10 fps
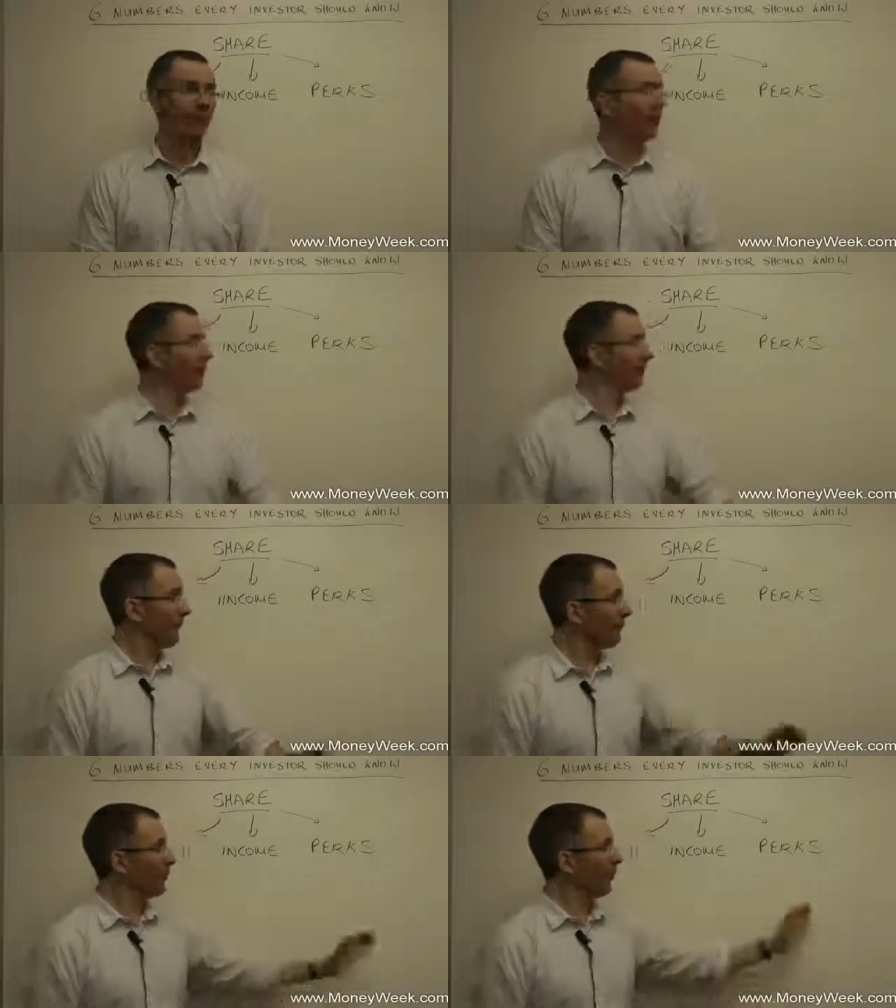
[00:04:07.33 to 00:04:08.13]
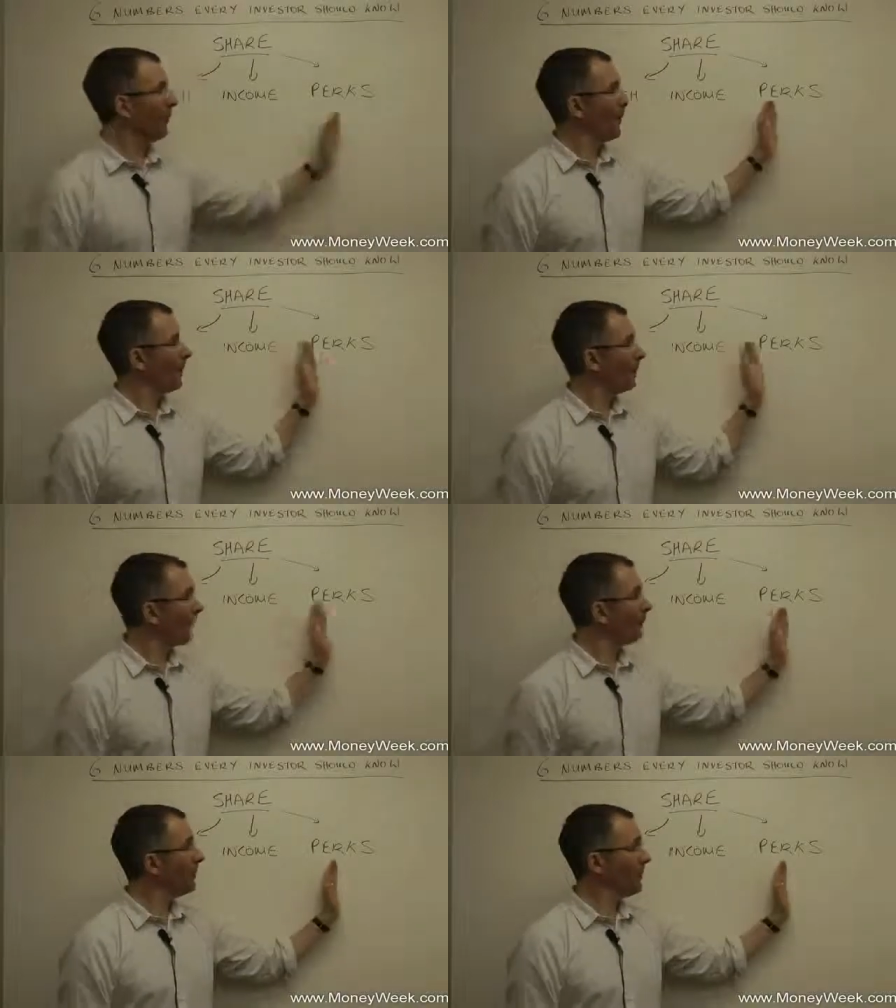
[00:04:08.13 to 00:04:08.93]
So for some people,
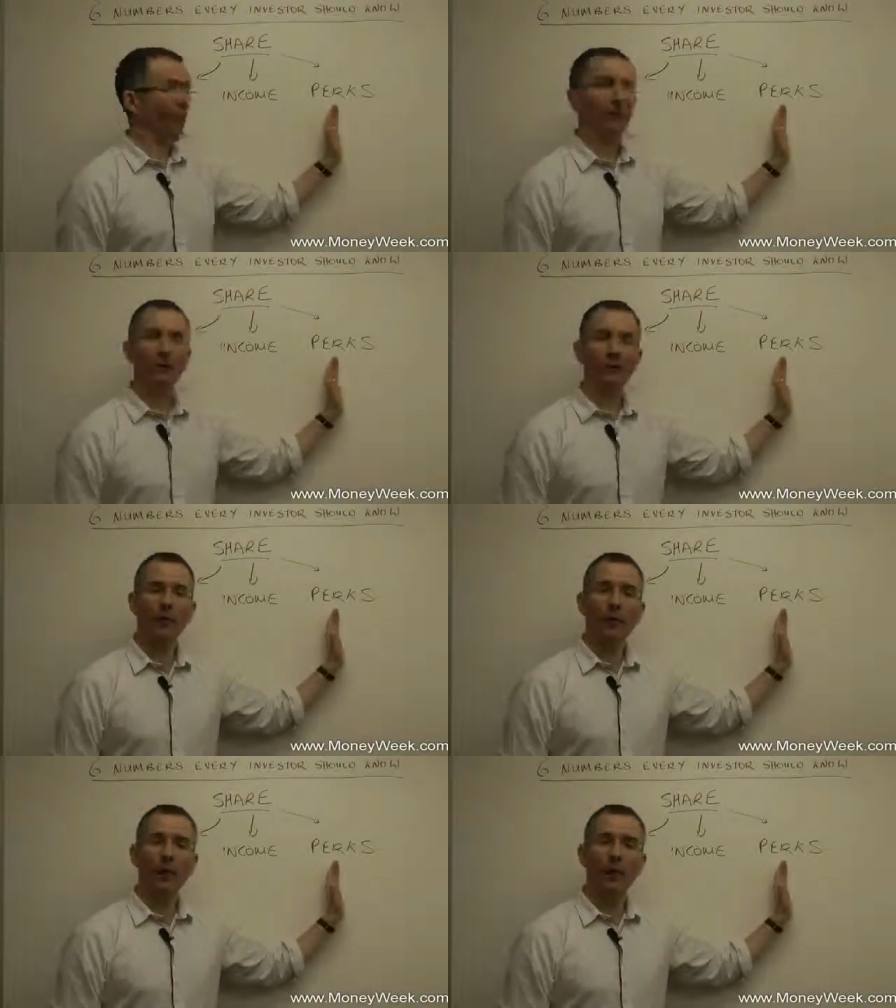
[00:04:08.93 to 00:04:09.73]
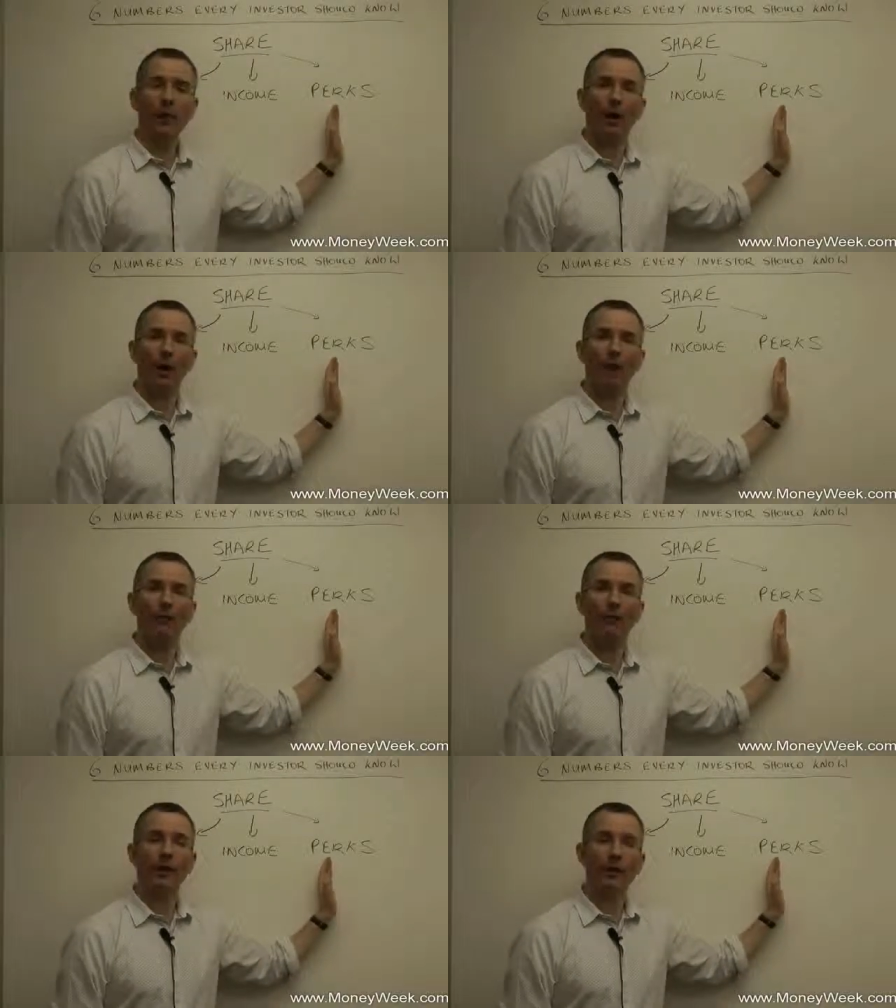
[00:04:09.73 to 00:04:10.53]
those perks are
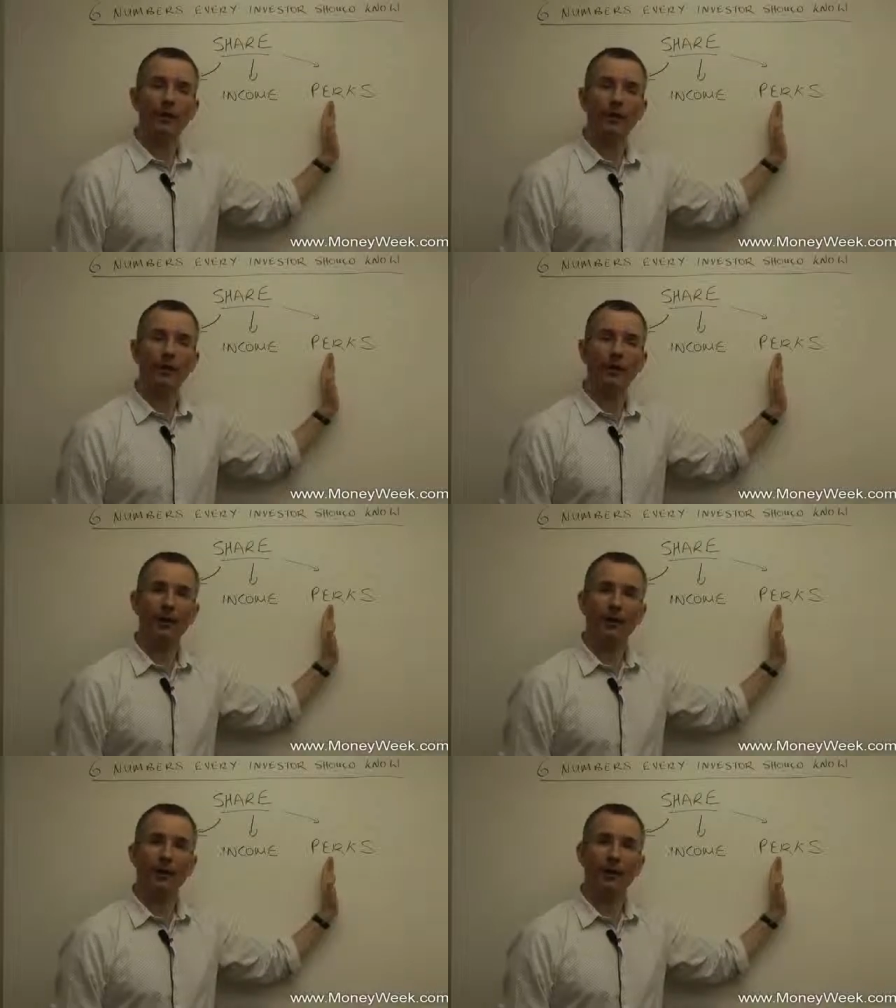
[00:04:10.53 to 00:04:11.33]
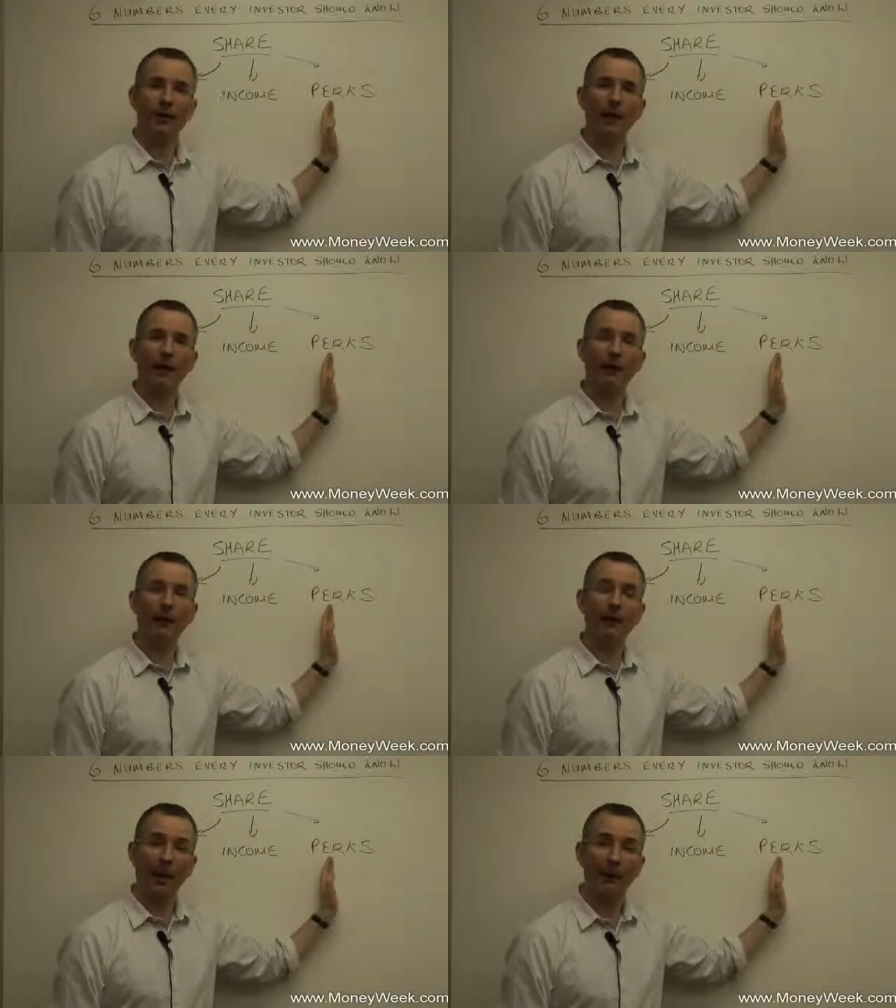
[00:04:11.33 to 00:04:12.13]
significant. They're not to be
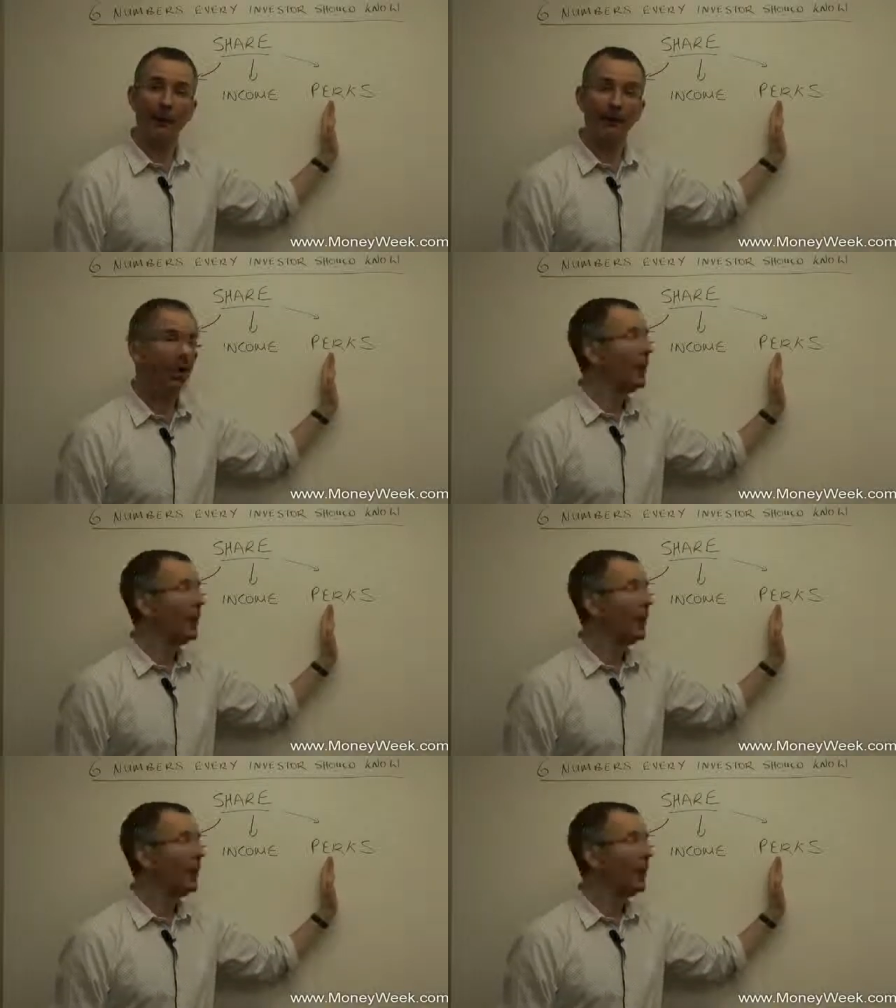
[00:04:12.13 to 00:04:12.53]
dismissed.